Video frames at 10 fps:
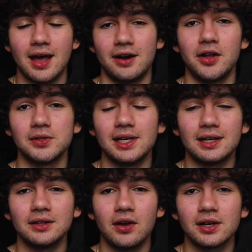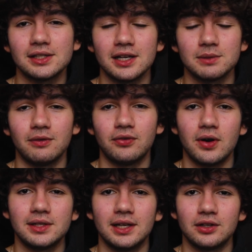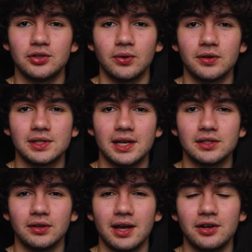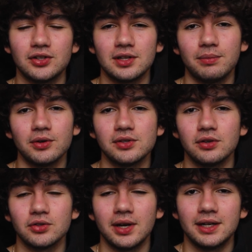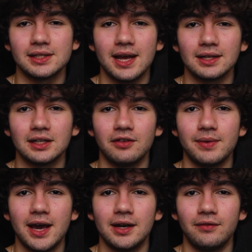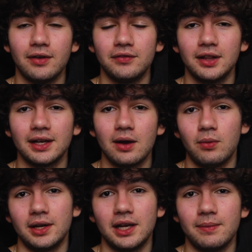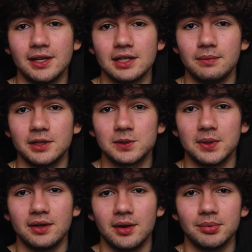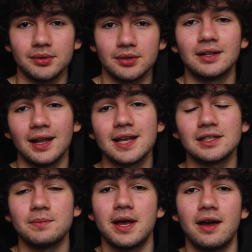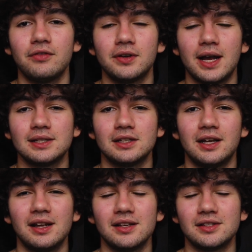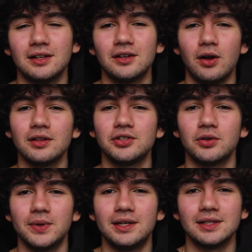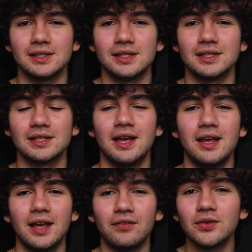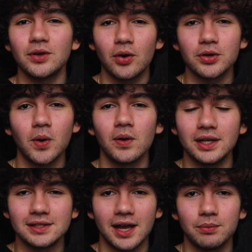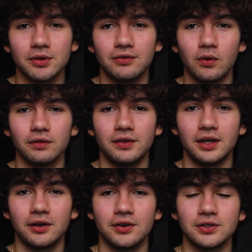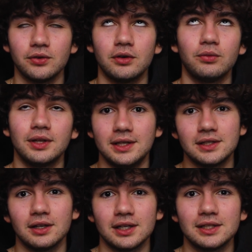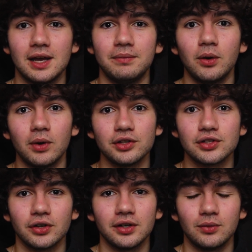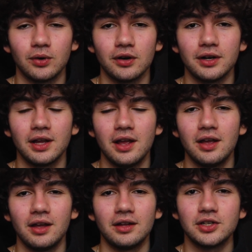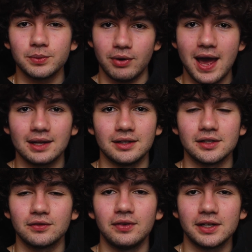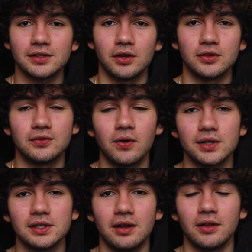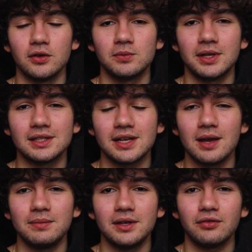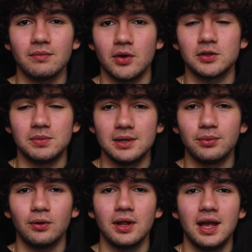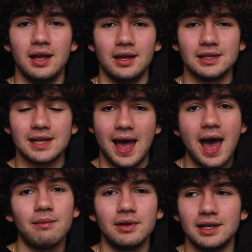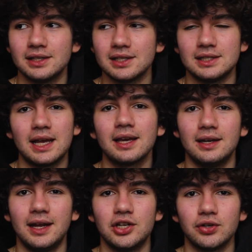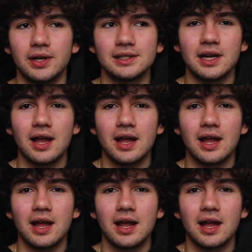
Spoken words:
I don't know, taking longer tests before I take the shorter tests are kind of just a personal training tactic of mine if I feel like I want to get my typing speed up. The last tip I have for you guys today is to acknowledge your weaknesses. If you know you only type with 4 fingers or you really suck at typing one certain word, just practice, fix those, focus on those, because typing for most people is a habit, is a second nature. It's